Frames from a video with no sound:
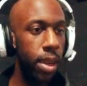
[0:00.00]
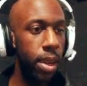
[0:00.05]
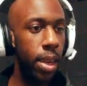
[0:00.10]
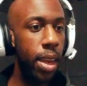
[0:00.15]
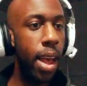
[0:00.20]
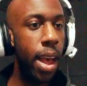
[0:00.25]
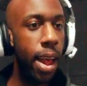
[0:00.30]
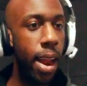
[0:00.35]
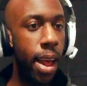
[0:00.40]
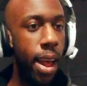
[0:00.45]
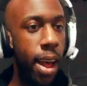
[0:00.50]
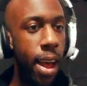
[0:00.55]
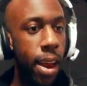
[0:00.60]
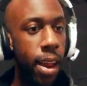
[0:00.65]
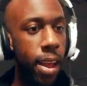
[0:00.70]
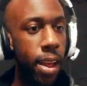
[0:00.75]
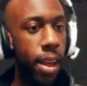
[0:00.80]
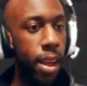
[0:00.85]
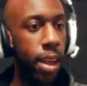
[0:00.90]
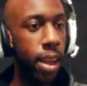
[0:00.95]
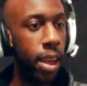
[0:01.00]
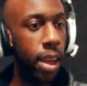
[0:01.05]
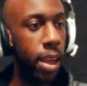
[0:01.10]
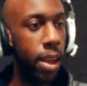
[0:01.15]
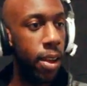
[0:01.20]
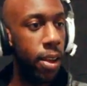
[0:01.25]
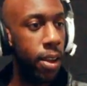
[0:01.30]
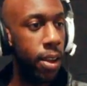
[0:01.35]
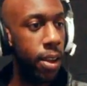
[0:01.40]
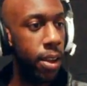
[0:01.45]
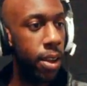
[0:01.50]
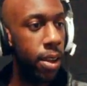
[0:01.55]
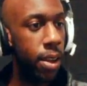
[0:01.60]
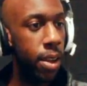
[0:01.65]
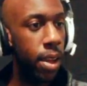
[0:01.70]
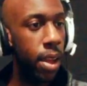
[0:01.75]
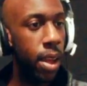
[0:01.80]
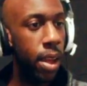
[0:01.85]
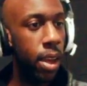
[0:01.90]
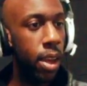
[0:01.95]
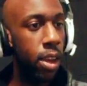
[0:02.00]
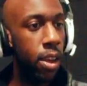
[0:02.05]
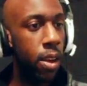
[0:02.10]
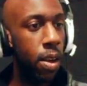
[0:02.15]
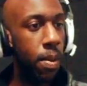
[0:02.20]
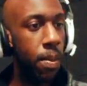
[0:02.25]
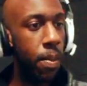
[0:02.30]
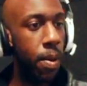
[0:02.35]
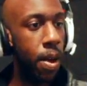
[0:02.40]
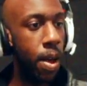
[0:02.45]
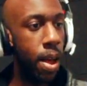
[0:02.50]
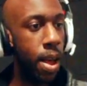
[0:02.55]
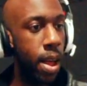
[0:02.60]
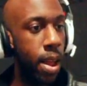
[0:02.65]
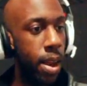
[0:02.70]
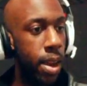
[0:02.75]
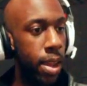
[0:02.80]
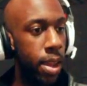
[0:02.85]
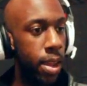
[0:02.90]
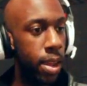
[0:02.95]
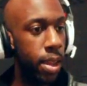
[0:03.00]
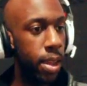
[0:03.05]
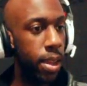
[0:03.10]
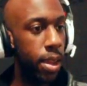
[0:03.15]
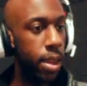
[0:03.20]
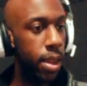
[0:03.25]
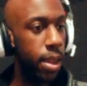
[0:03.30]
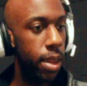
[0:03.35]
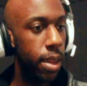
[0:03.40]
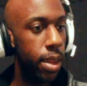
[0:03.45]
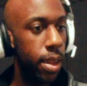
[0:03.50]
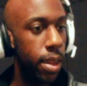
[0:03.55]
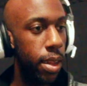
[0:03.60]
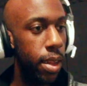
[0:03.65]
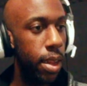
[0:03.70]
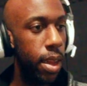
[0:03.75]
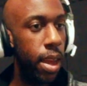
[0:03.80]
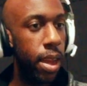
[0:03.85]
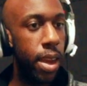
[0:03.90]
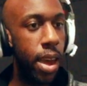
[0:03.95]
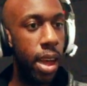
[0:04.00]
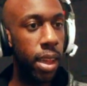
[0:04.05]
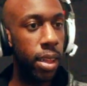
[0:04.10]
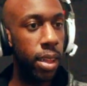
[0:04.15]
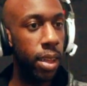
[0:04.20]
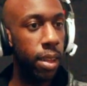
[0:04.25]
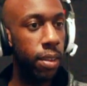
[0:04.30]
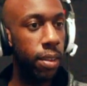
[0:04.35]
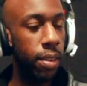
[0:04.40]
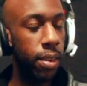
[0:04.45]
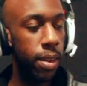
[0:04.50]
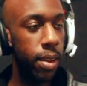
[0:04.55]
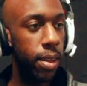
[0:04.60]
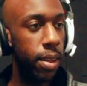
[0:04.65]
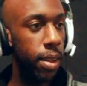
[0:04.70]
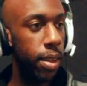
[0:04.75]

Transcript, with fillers: Get out of here! Come on. I got this.